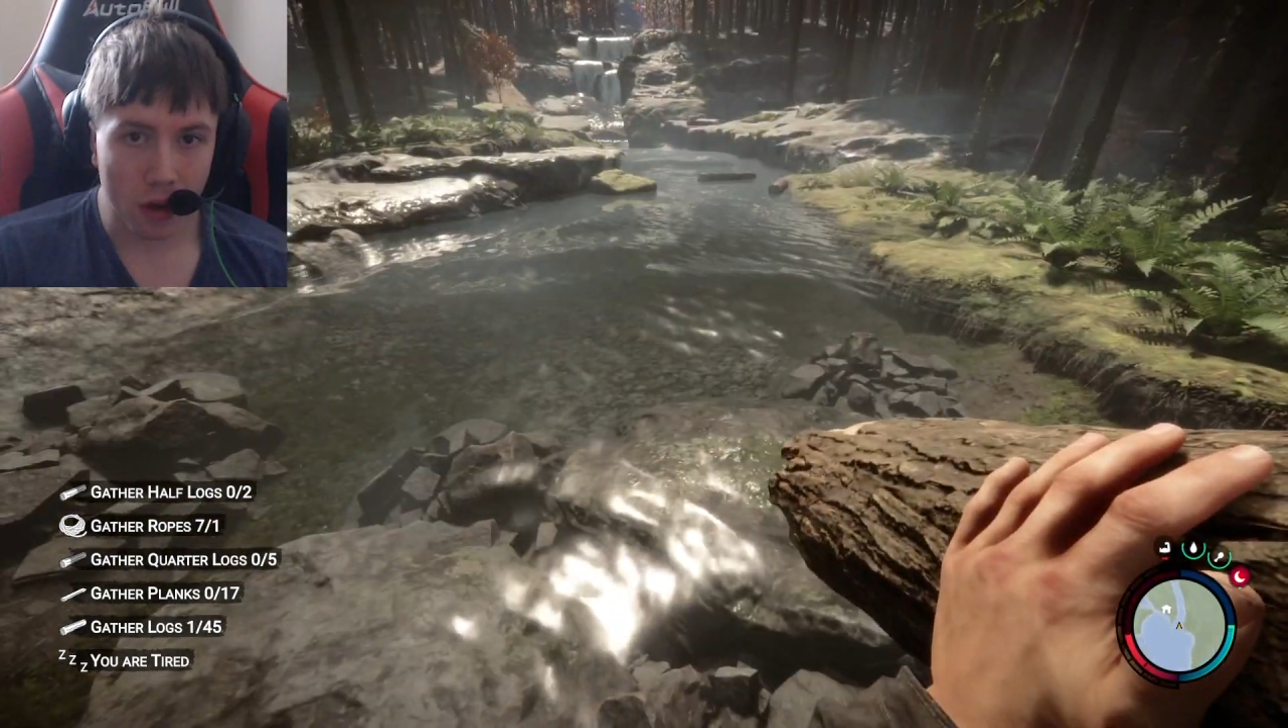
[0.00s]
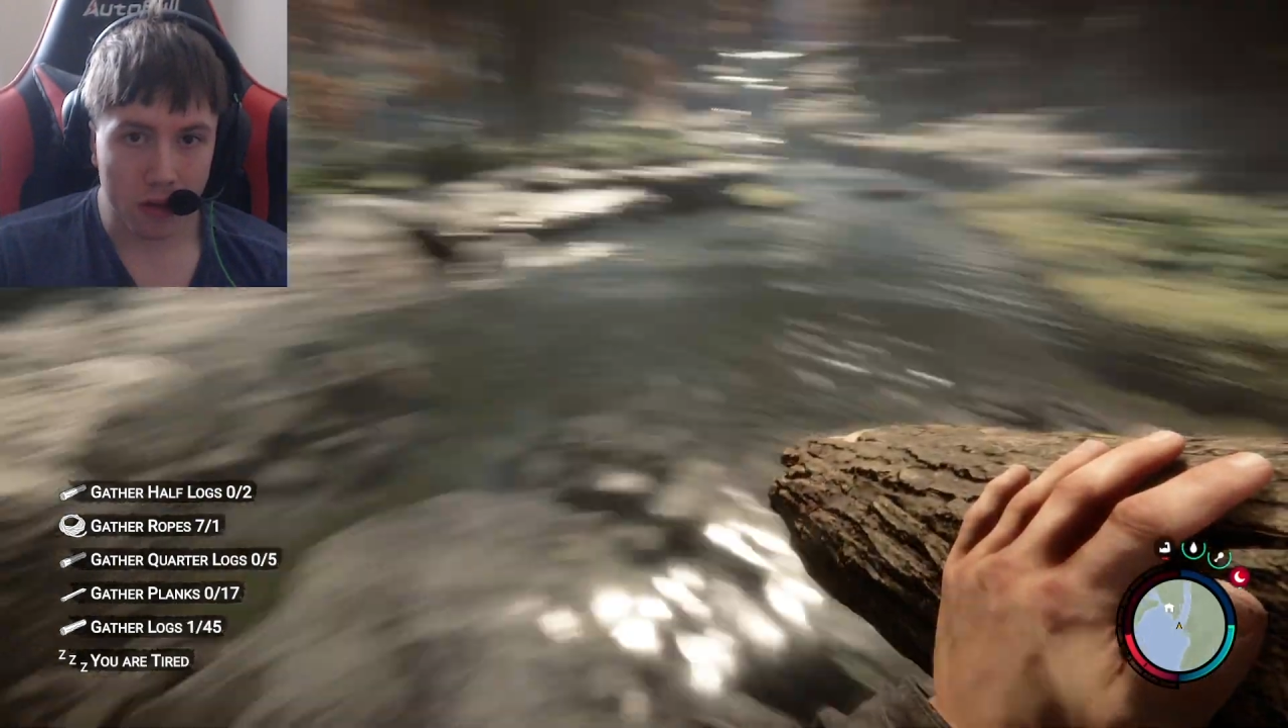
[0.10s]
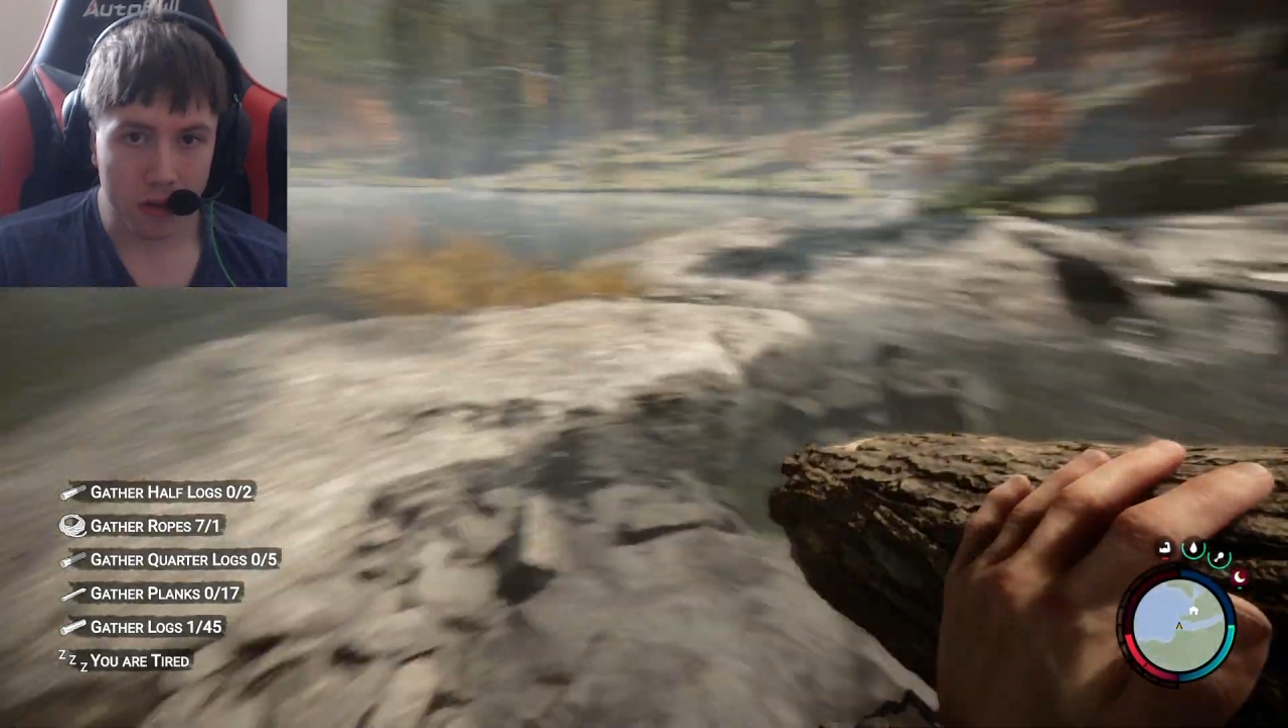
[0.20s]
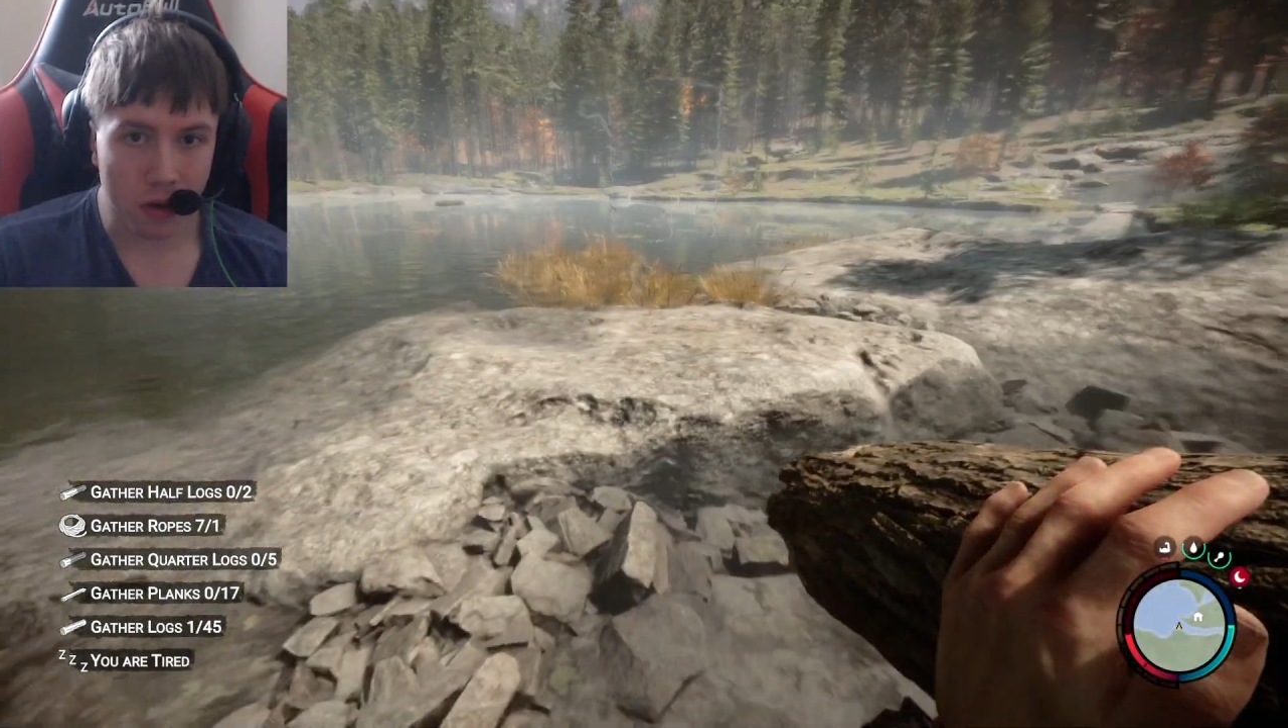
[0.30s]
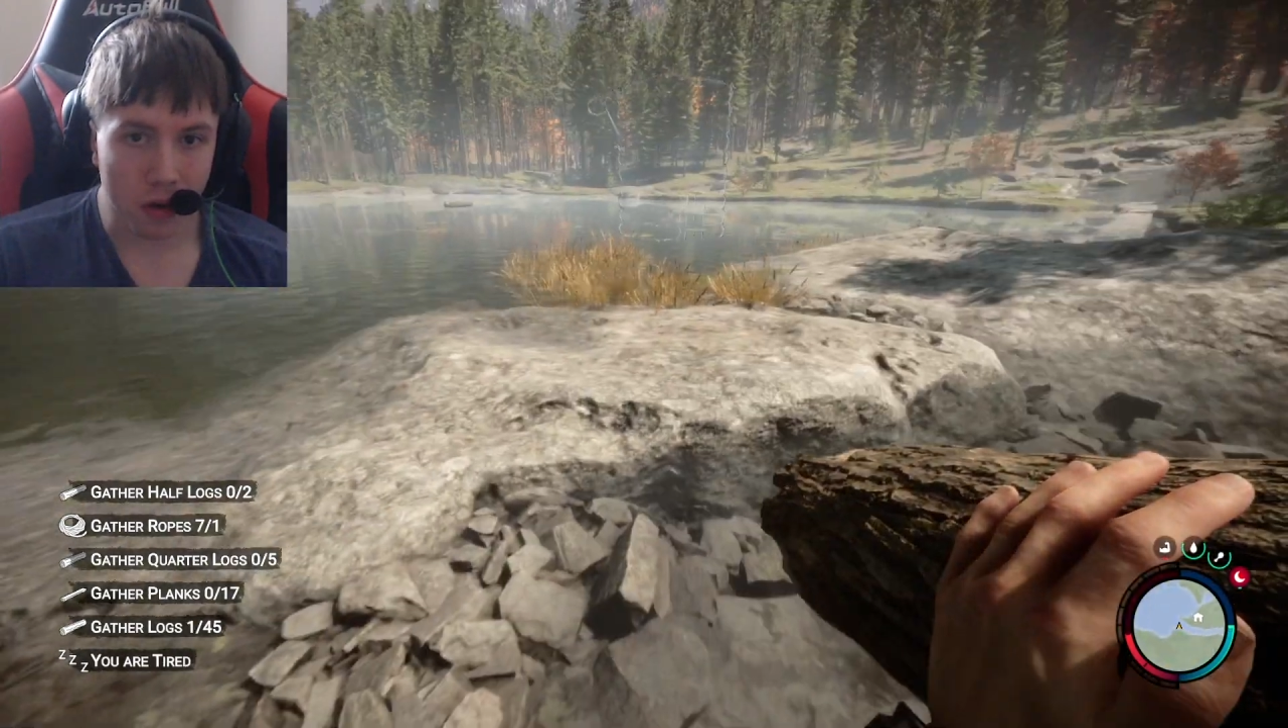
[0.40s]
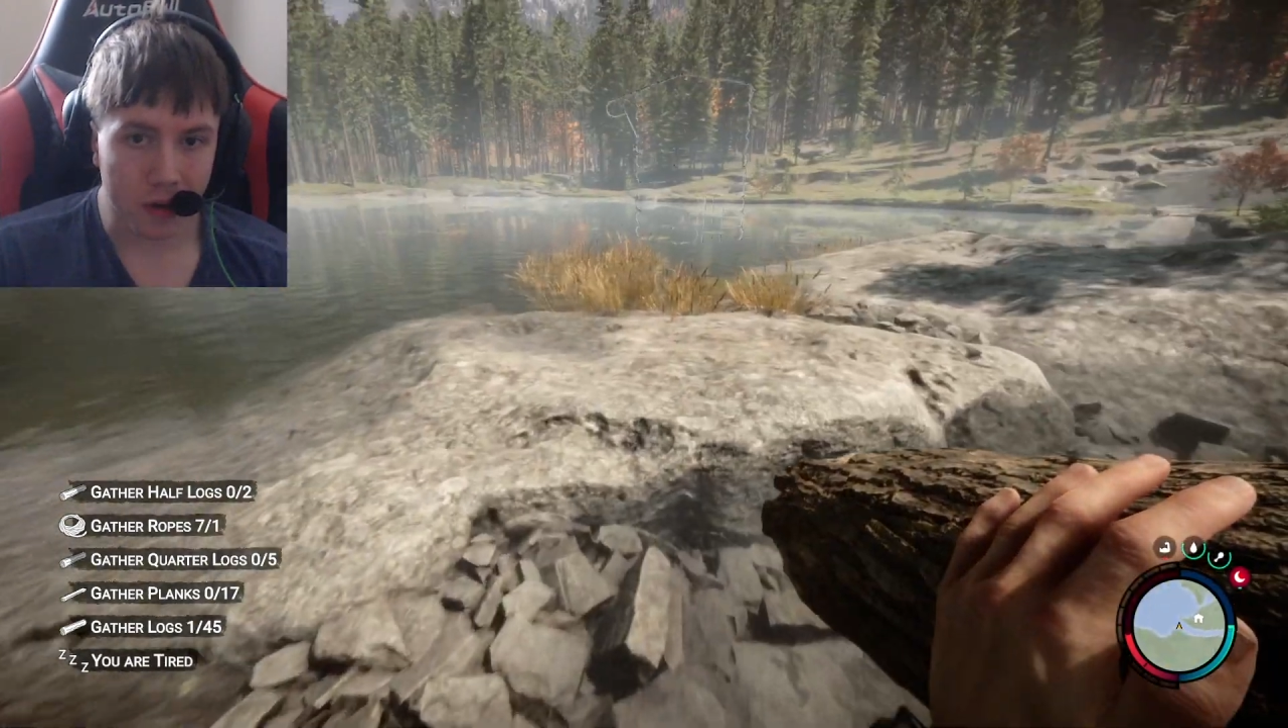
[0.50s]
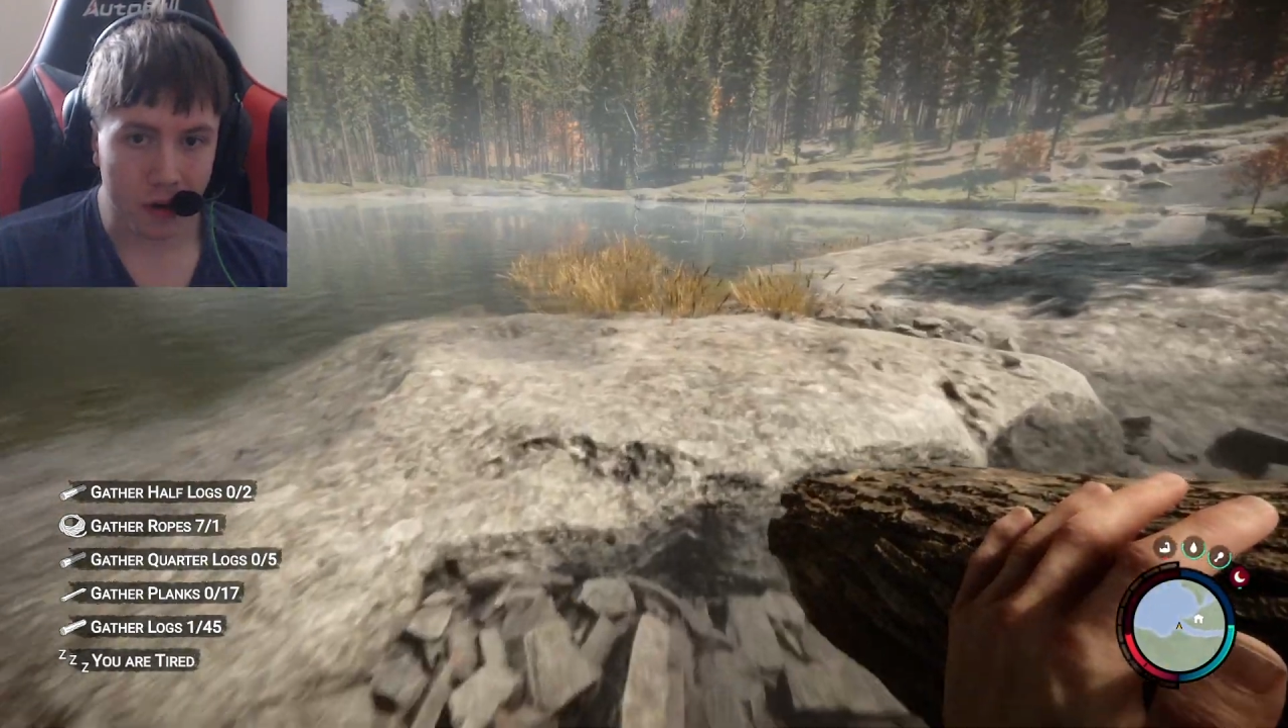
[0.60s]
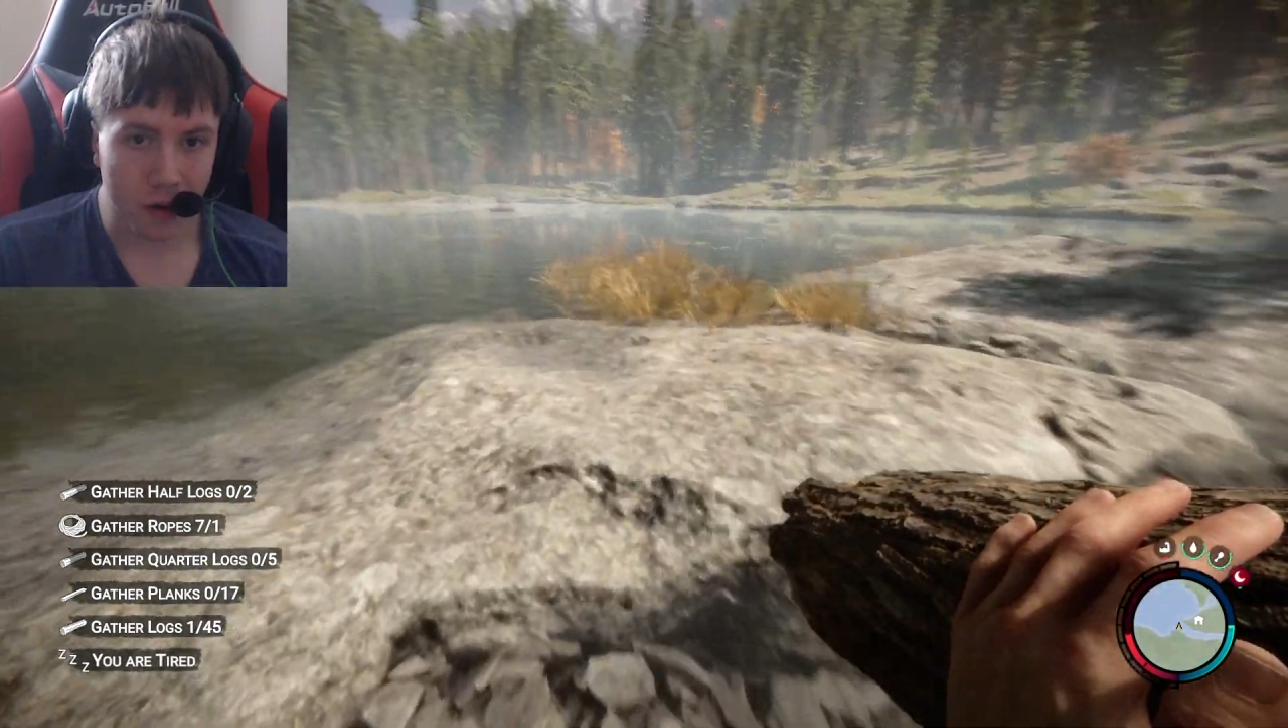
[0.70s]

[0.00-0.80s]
is going